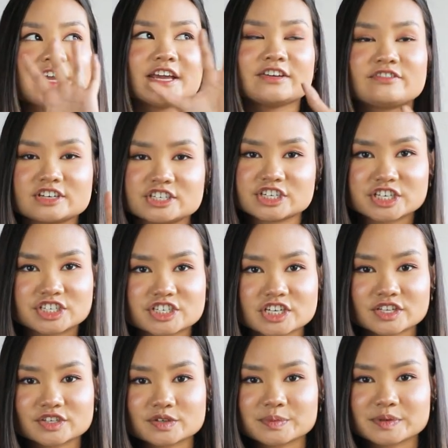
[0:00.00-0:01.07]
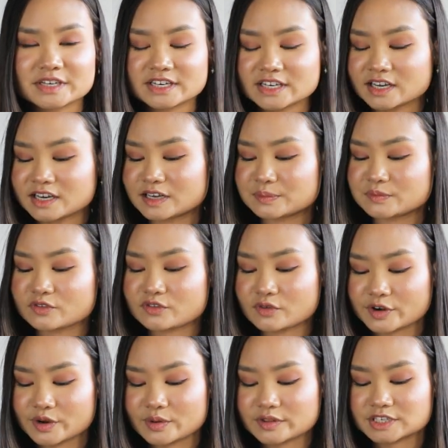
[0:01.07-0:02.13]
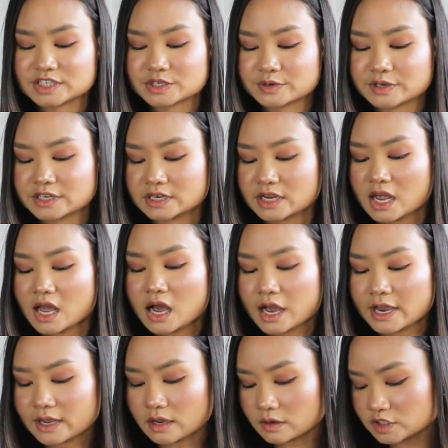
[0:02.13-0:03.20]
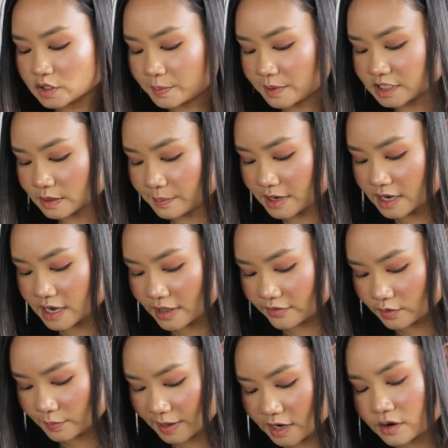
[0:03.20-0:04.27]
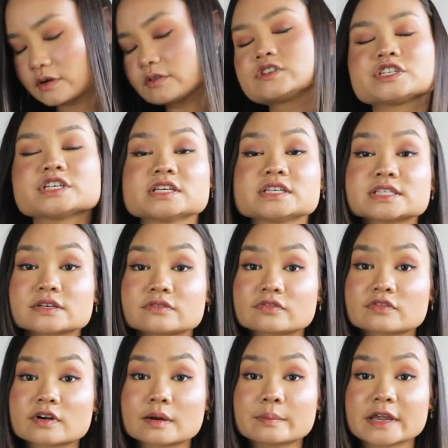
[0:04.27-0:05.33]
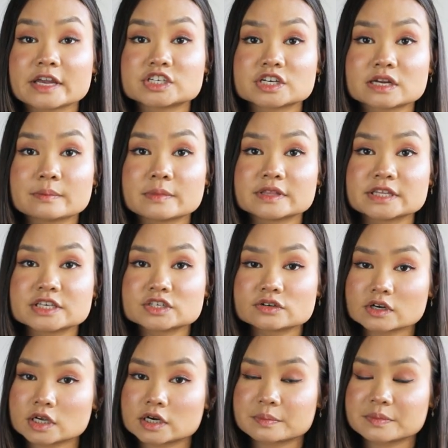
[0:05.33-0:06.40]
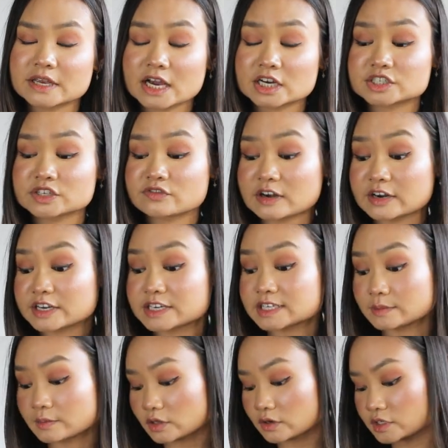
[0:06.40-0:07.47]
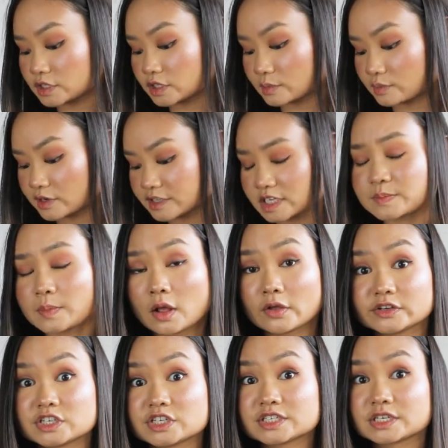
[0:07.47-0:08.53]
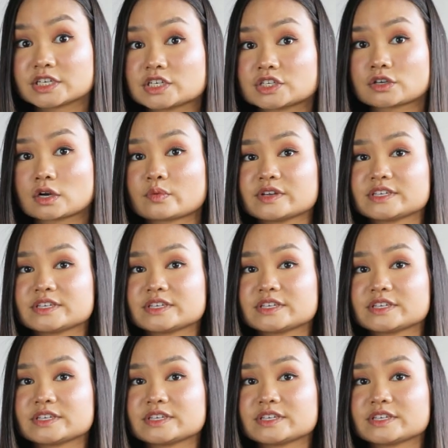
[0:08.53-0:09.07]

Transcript: if it changed a little bit um, for you on the screen. I also picked up another pair of jeans from H and M, and these are gonna be actually very similar to the Princess Polly jeans that I just got